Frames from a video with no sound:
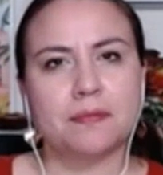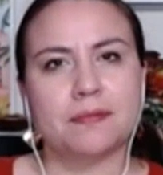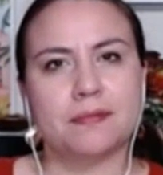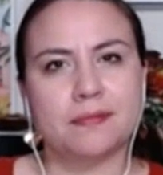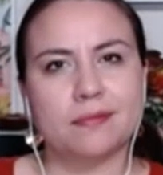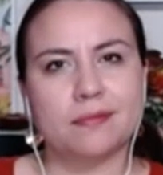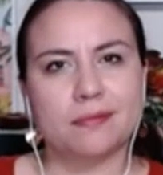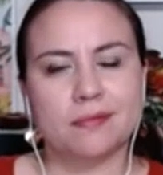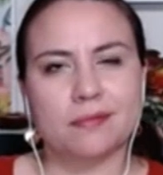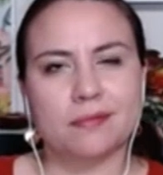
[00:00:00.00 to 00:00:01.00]

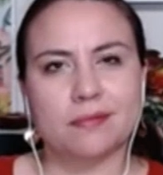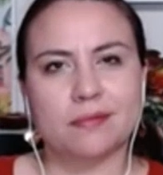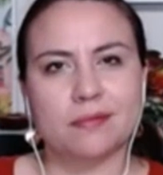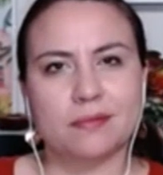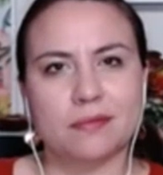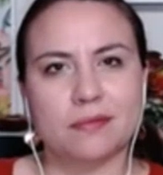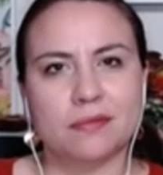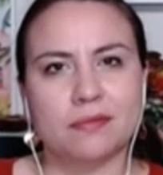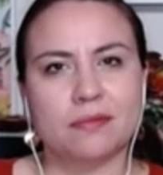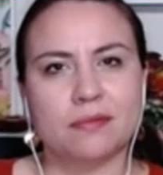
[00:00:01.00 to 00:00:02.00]

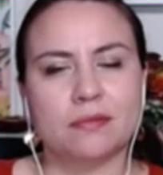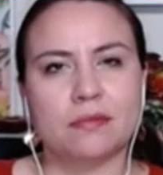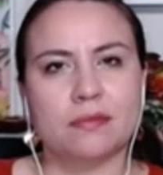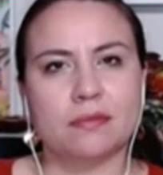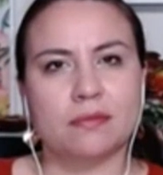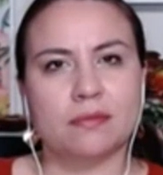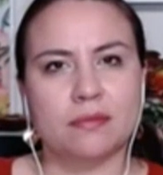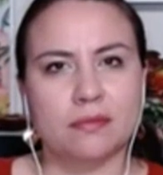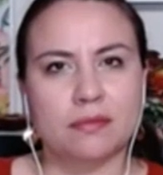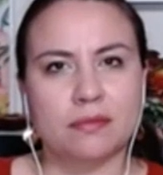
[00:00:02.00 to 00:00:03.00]

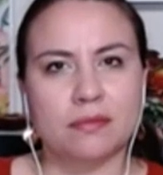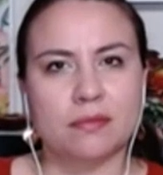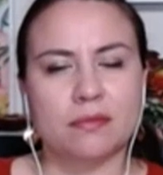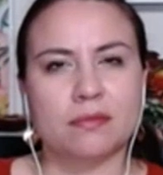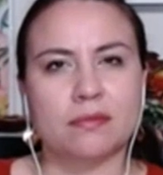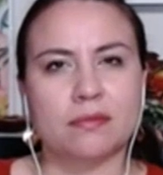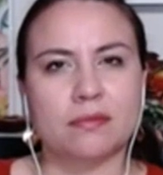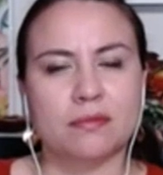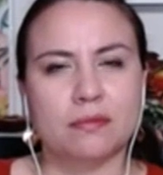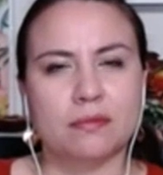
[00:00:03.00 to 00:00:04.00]

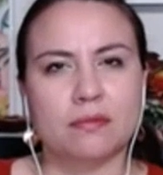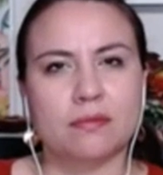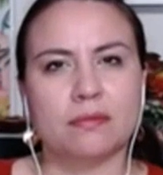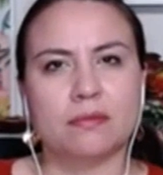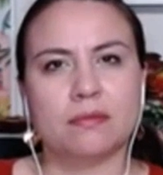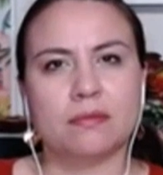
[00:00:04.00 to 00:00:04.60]
This person isn't speaking.